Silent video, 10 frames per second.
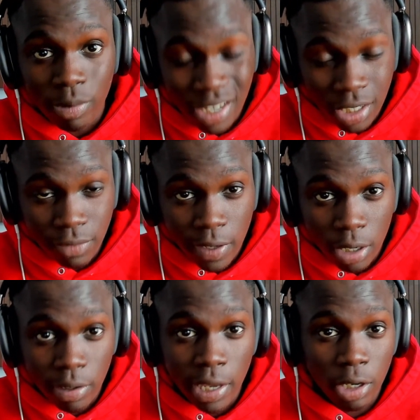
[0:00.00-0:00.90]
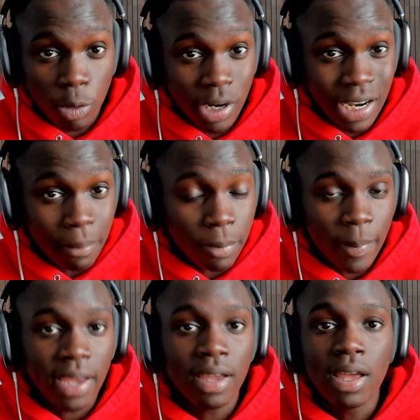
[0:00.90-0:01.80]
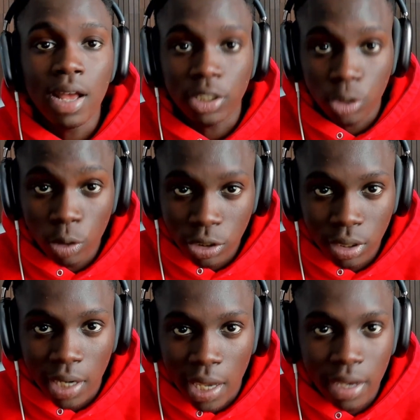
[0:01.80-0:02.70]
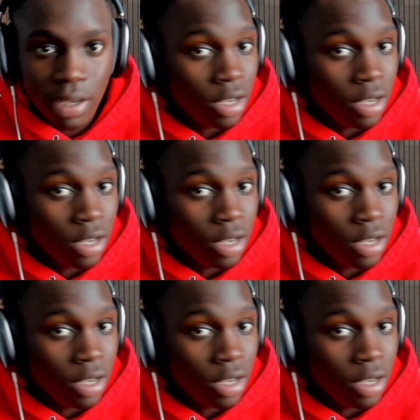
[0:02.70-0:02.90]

in this video that you can go to implement as soon as today.